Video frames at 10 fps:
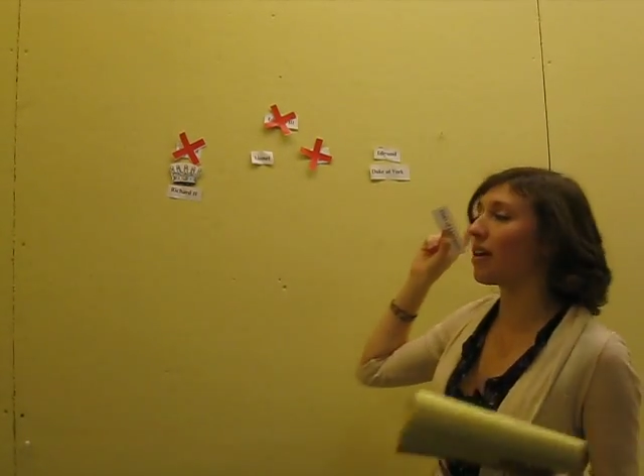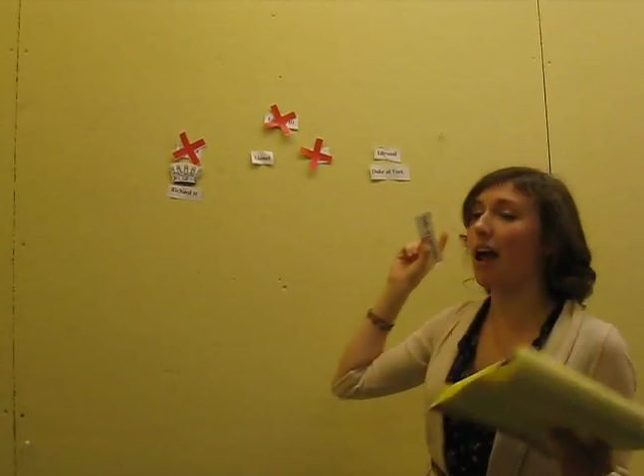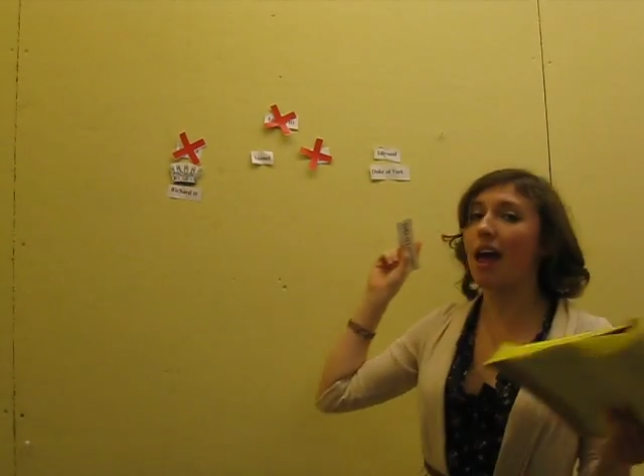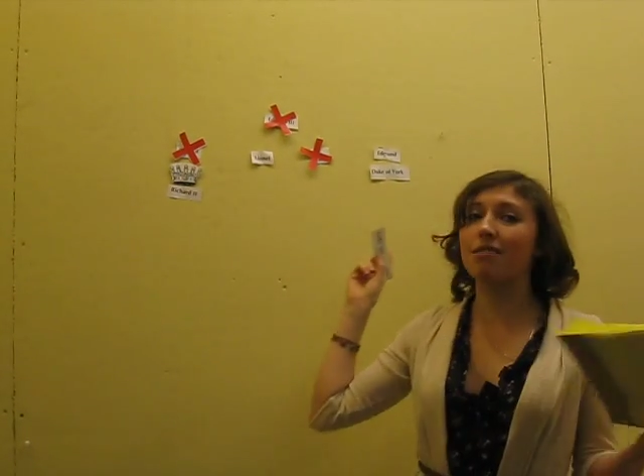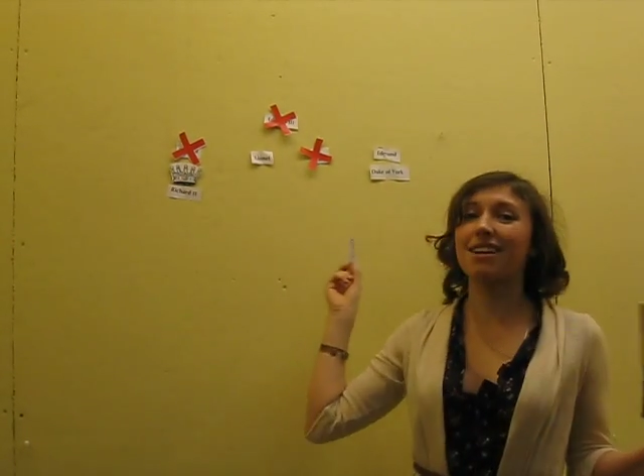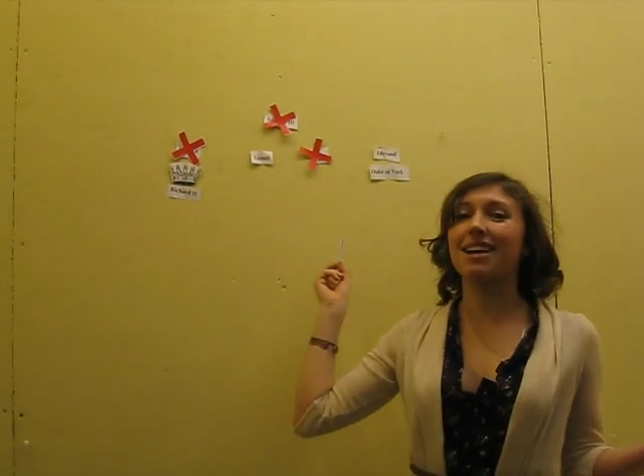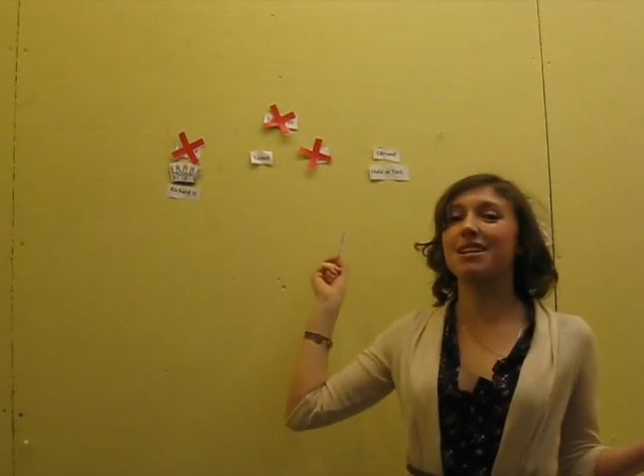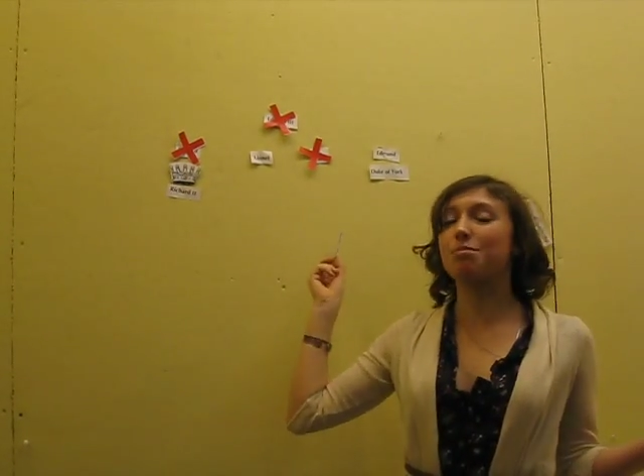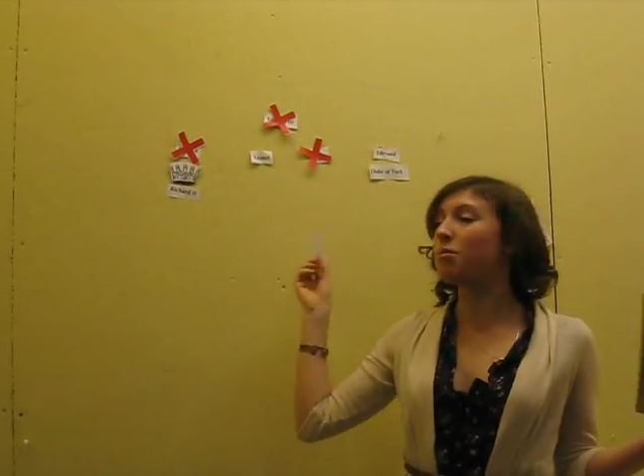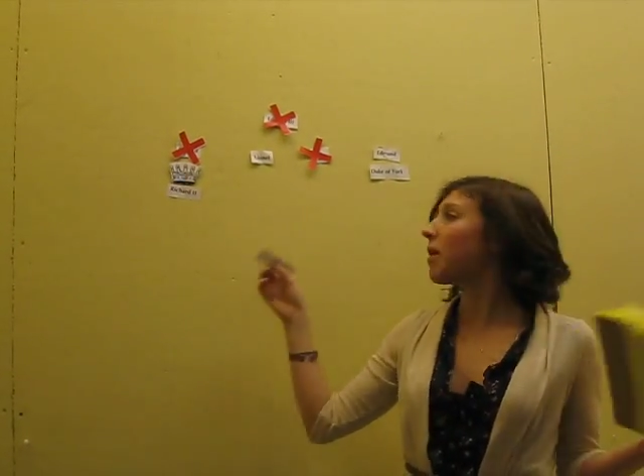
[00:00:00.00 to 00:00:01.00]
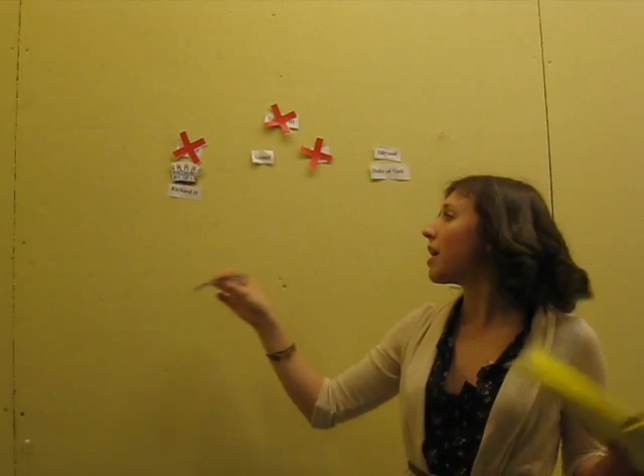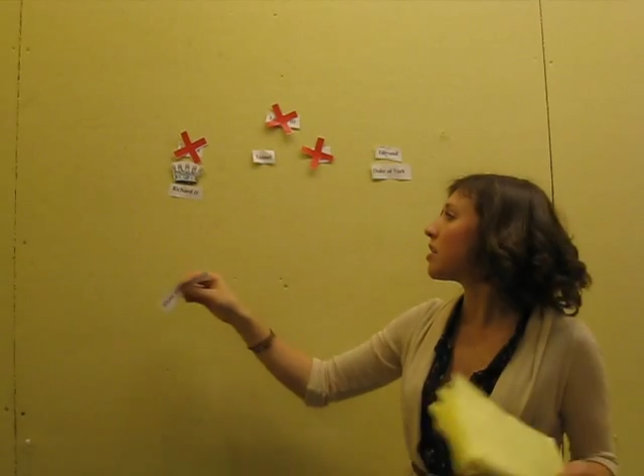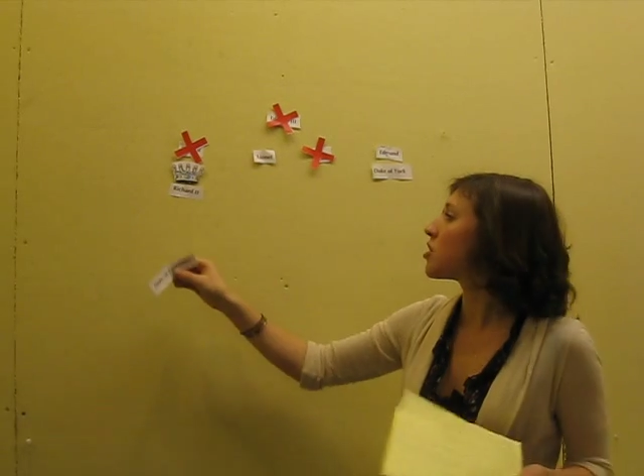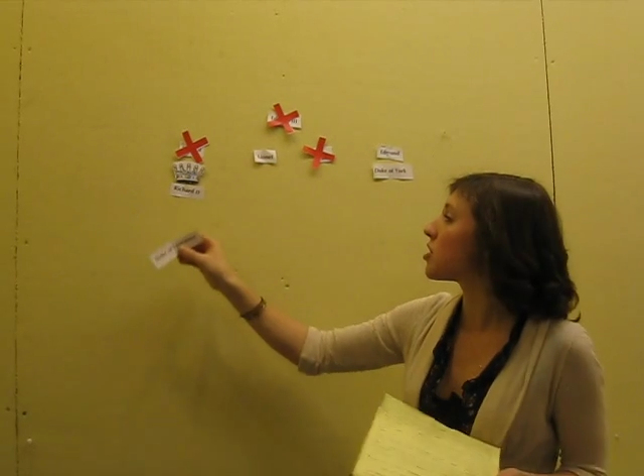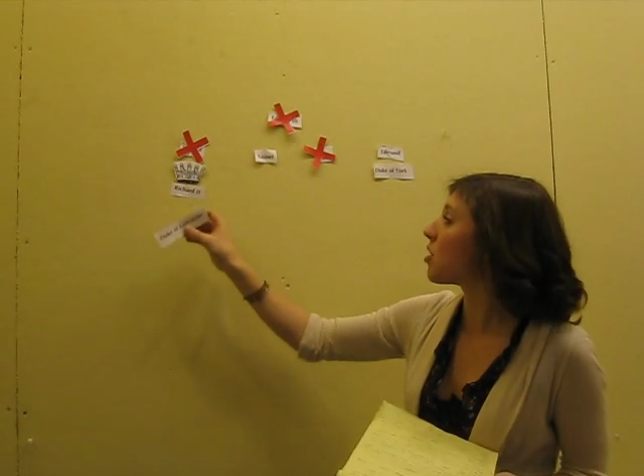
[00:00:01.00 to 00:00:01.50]
Henry has been
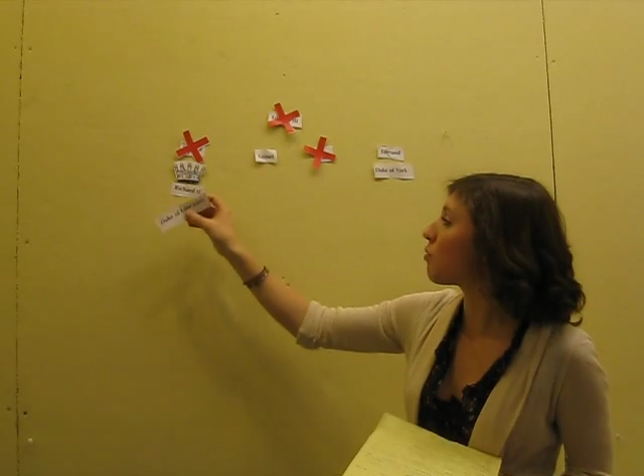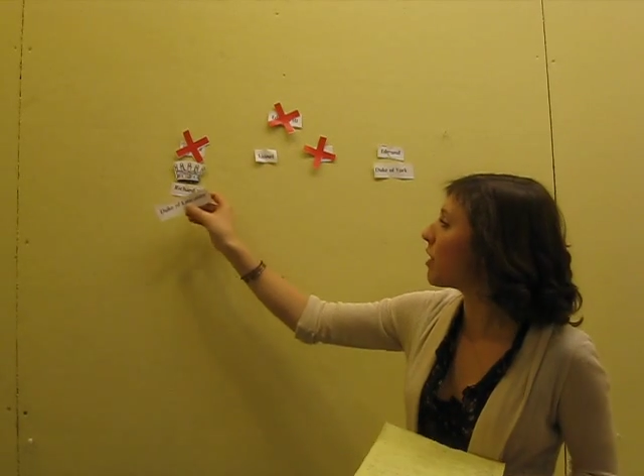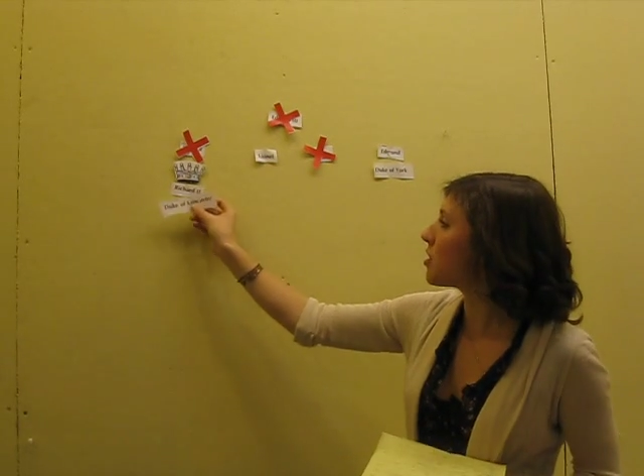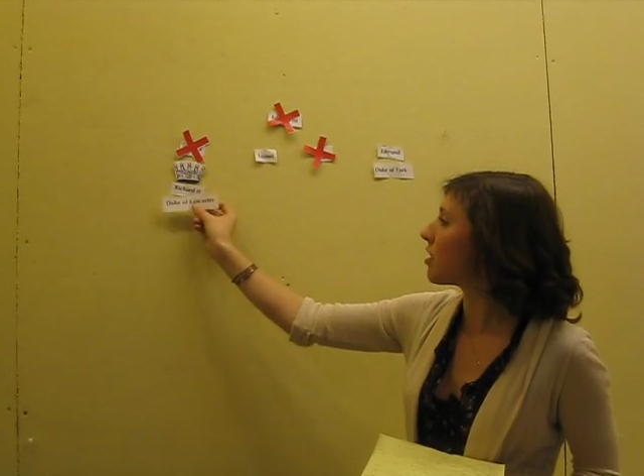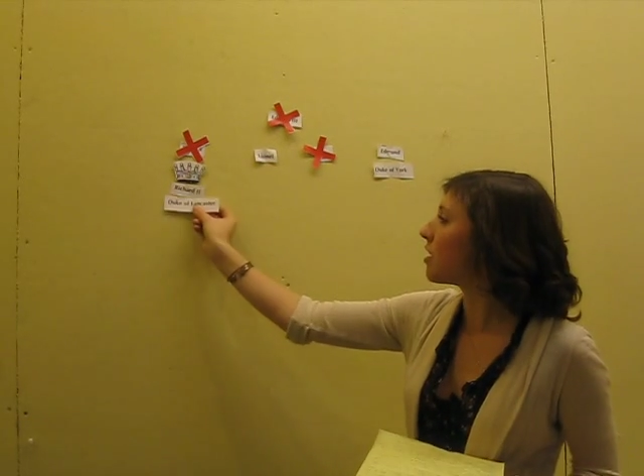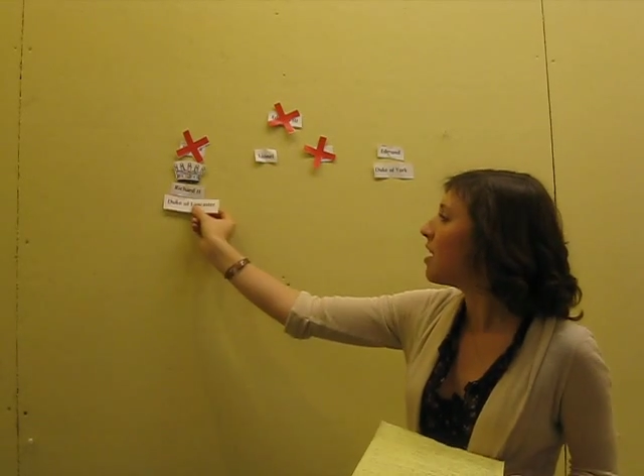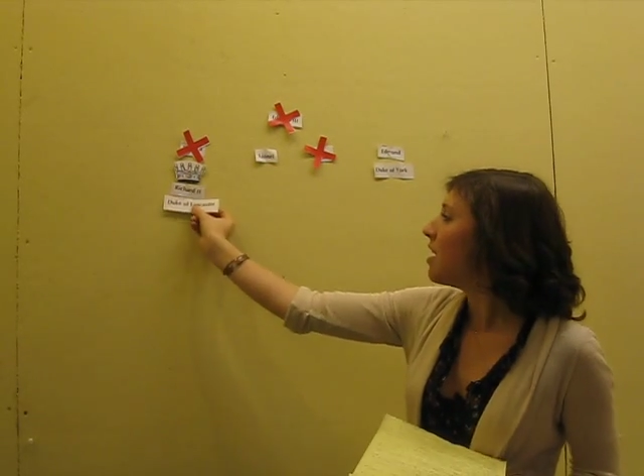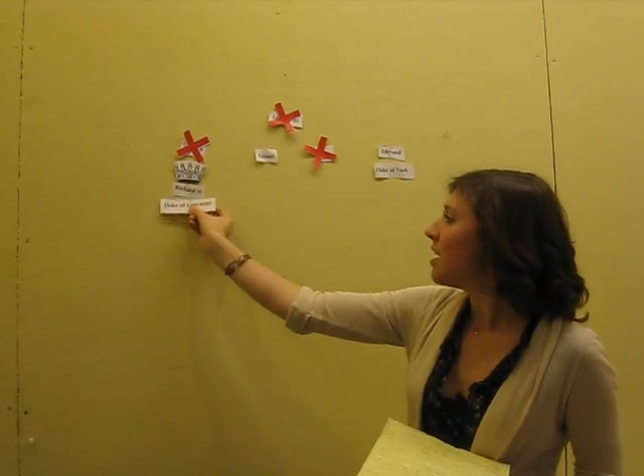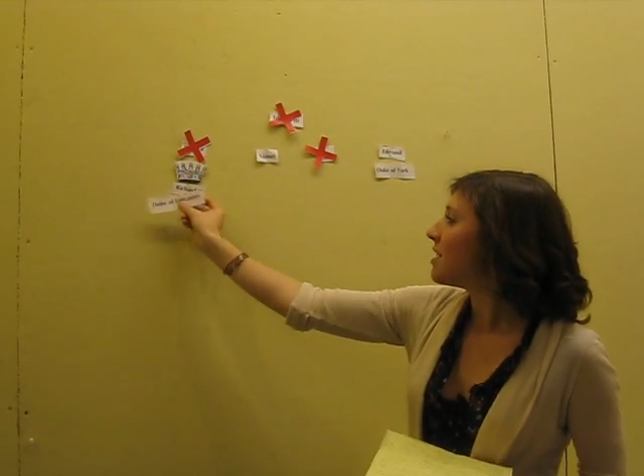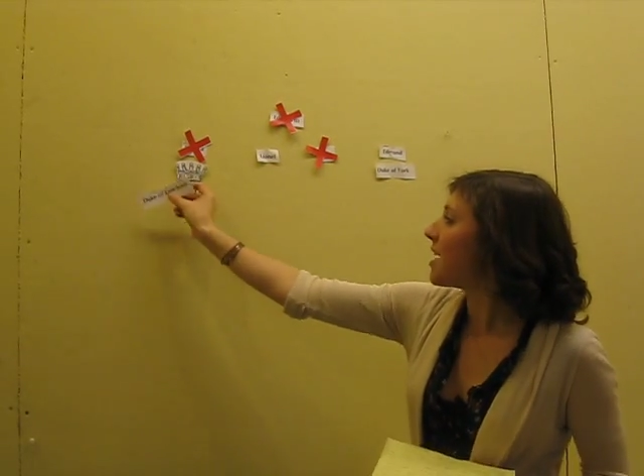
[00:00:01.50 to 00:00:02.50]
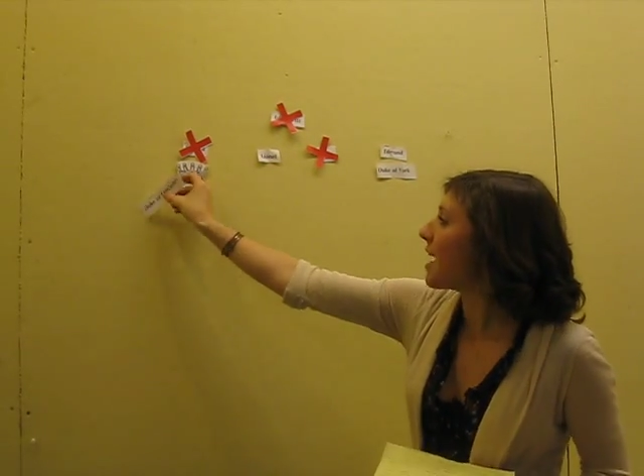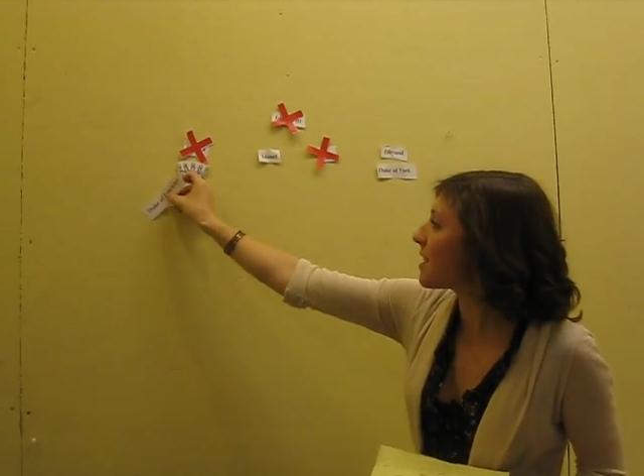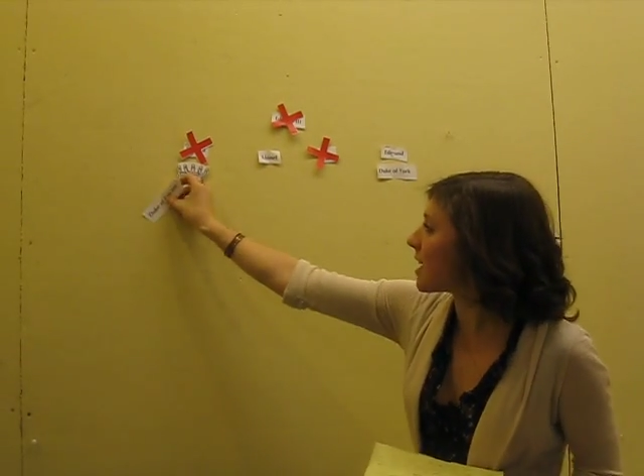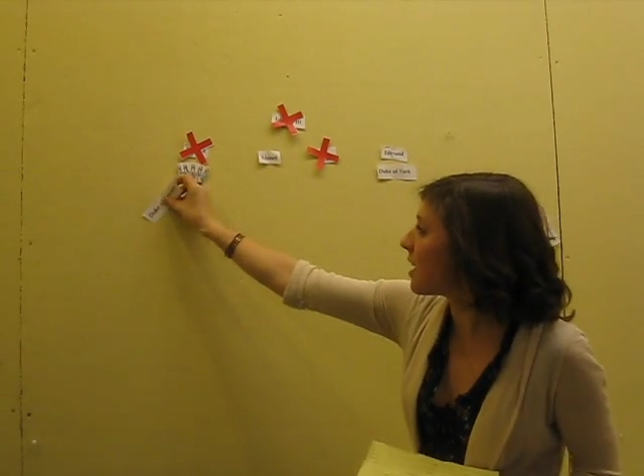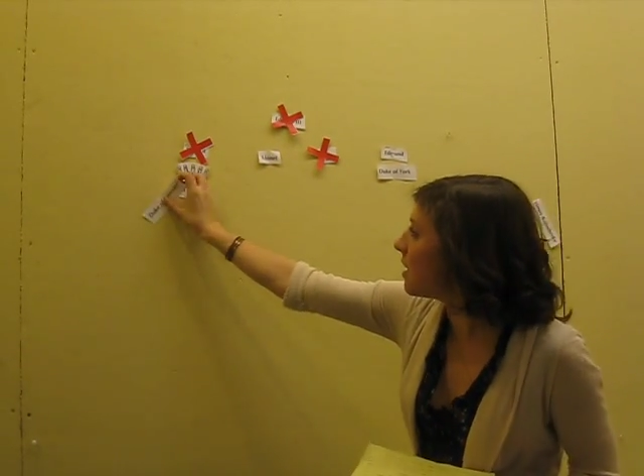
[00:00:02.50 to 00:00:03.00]
banished, so Richard
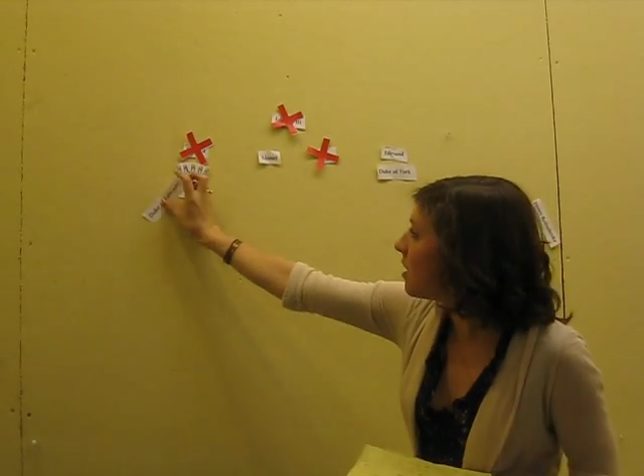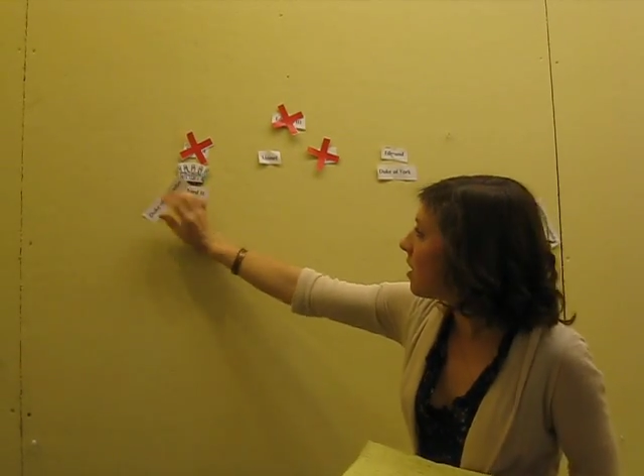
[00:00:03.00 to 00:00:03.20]
takes it,